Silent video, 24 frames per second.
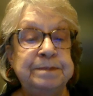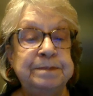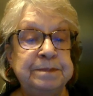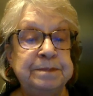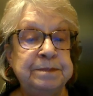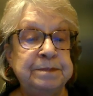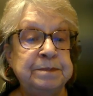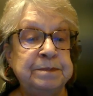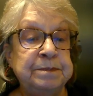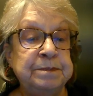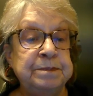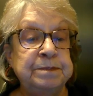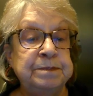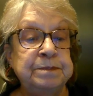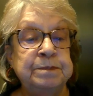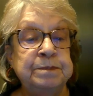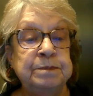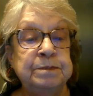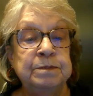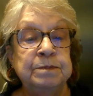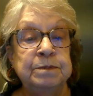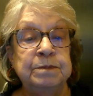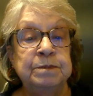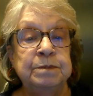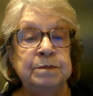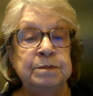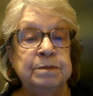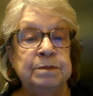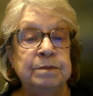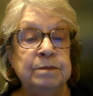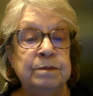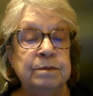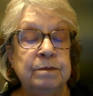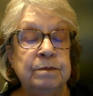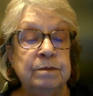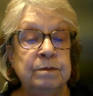
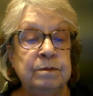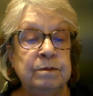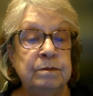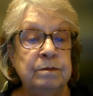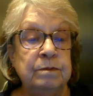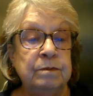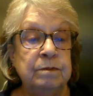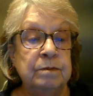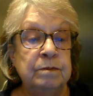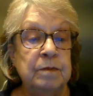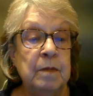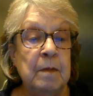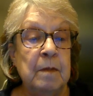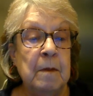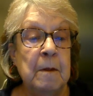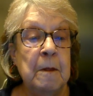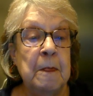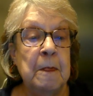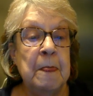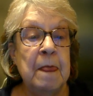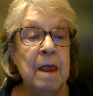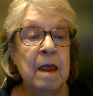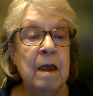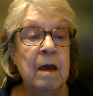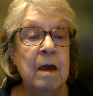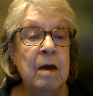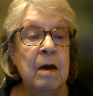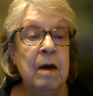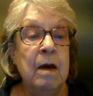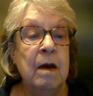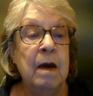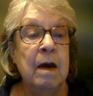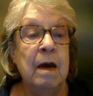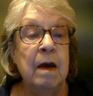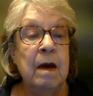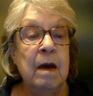
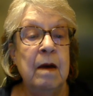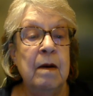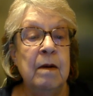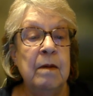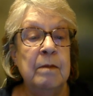[no speech]